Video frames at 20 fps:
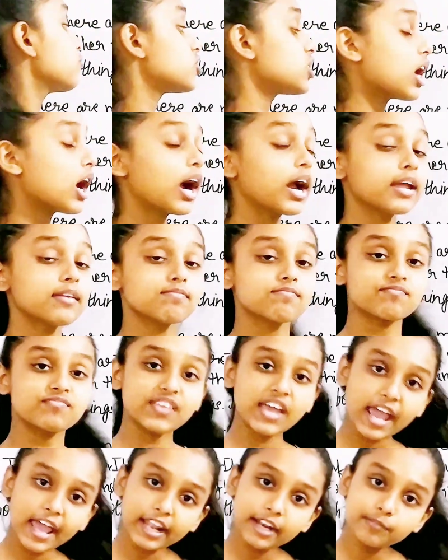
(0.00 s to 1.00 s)
time,
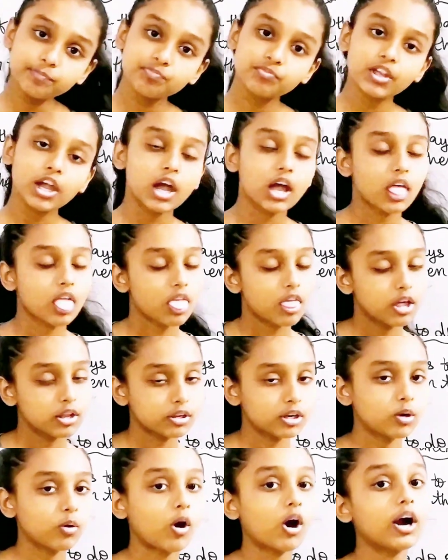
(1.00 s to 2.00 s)
then
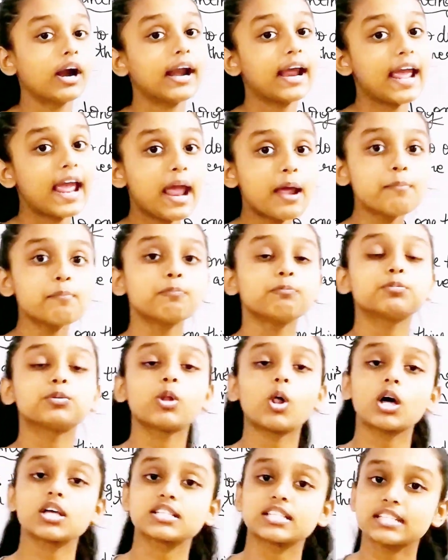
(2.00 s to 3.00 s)
there are m
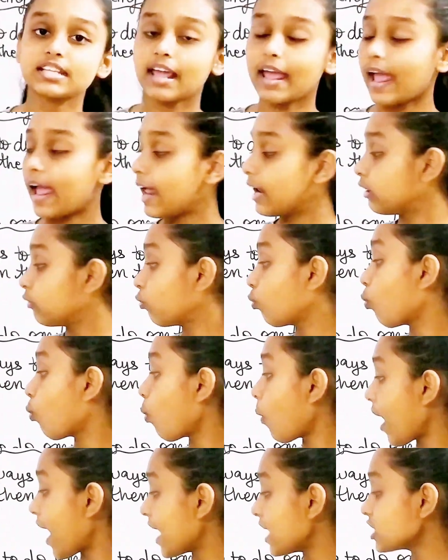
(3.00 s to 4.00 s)
plus n
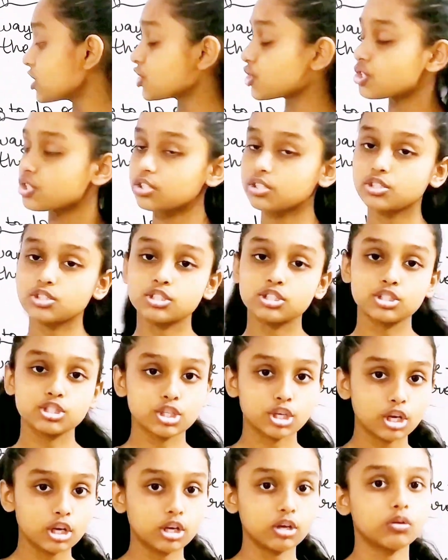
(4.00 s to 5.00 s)
ways
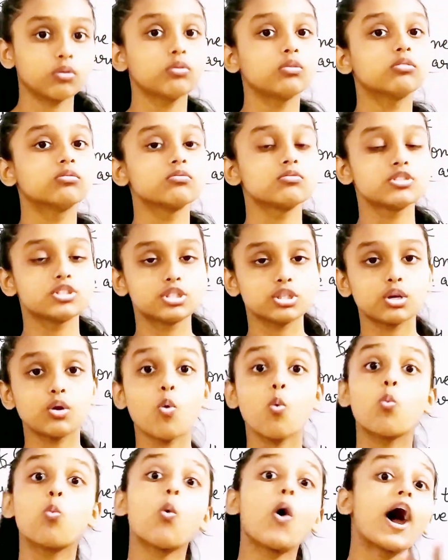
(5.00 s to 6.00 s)
to do
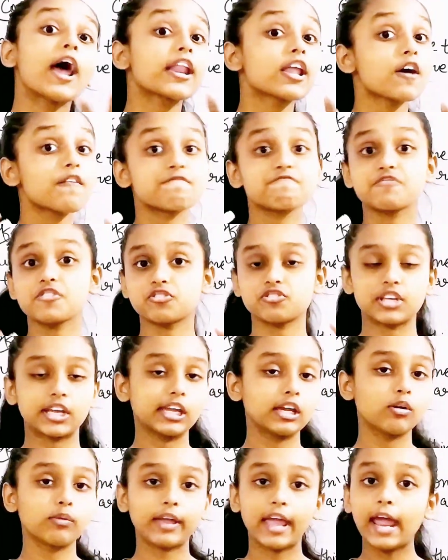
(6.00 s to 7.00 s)
one of the
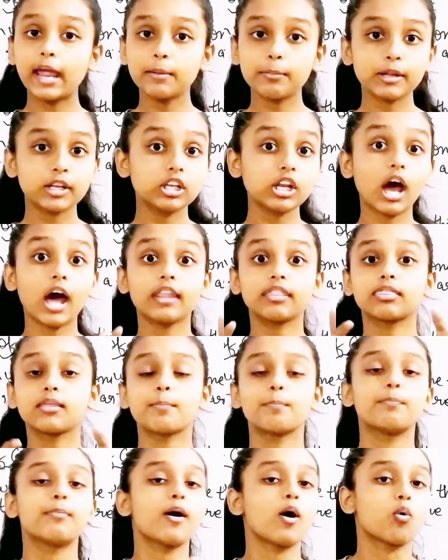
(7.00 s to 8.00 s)
thing, okay, but not
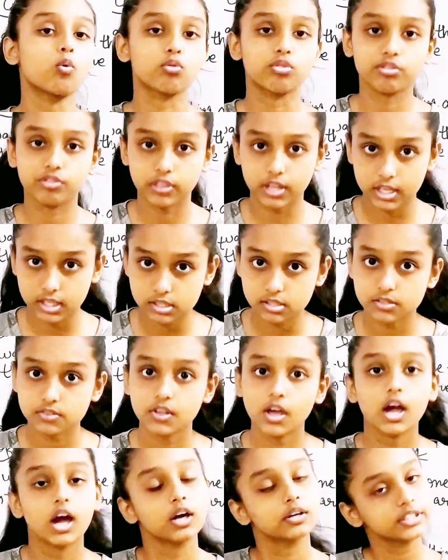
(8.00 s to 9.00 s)
the both things.
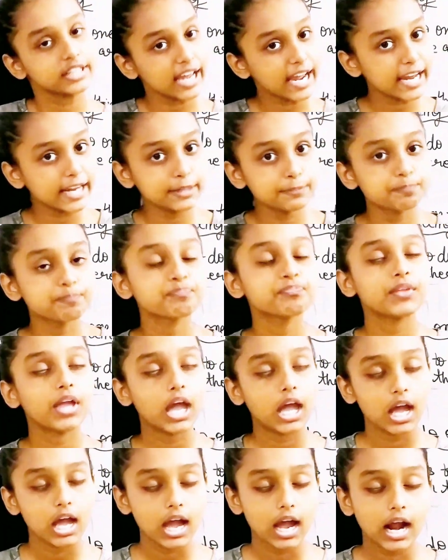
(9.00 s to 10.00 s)
Okay,
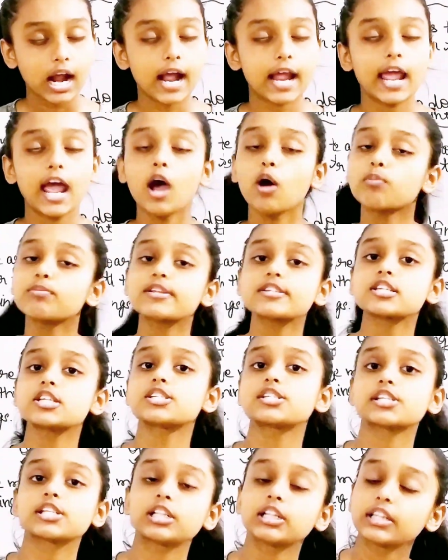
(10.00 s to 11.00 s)
I hope this
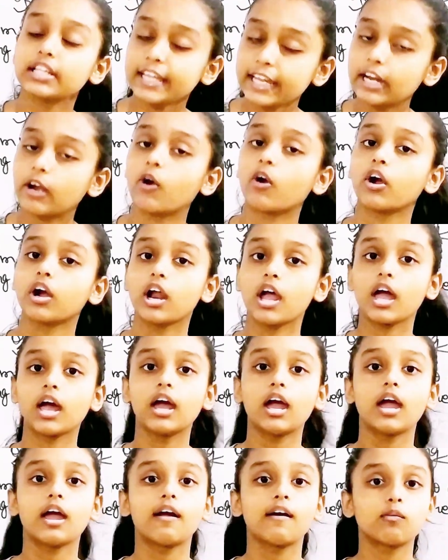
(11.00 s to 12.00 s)
is clear,
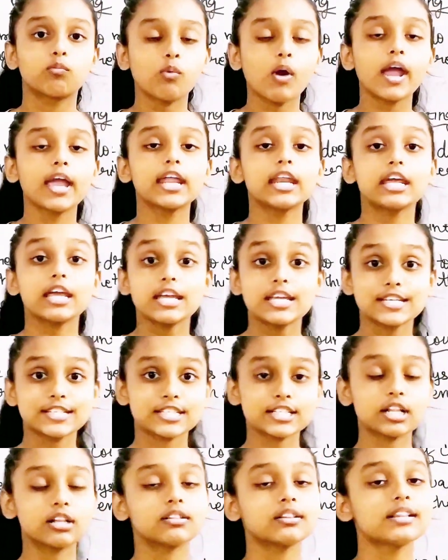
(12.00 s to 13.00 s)
right?
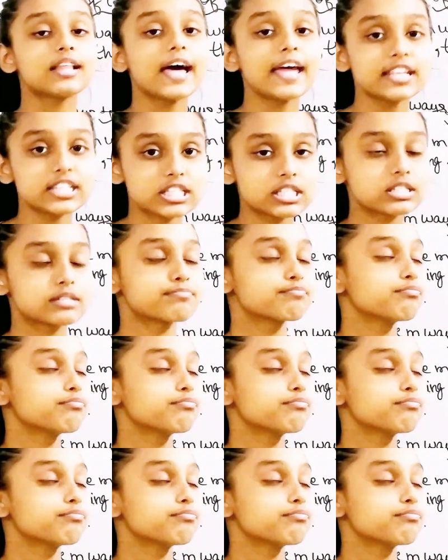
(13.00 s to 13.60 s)
So let's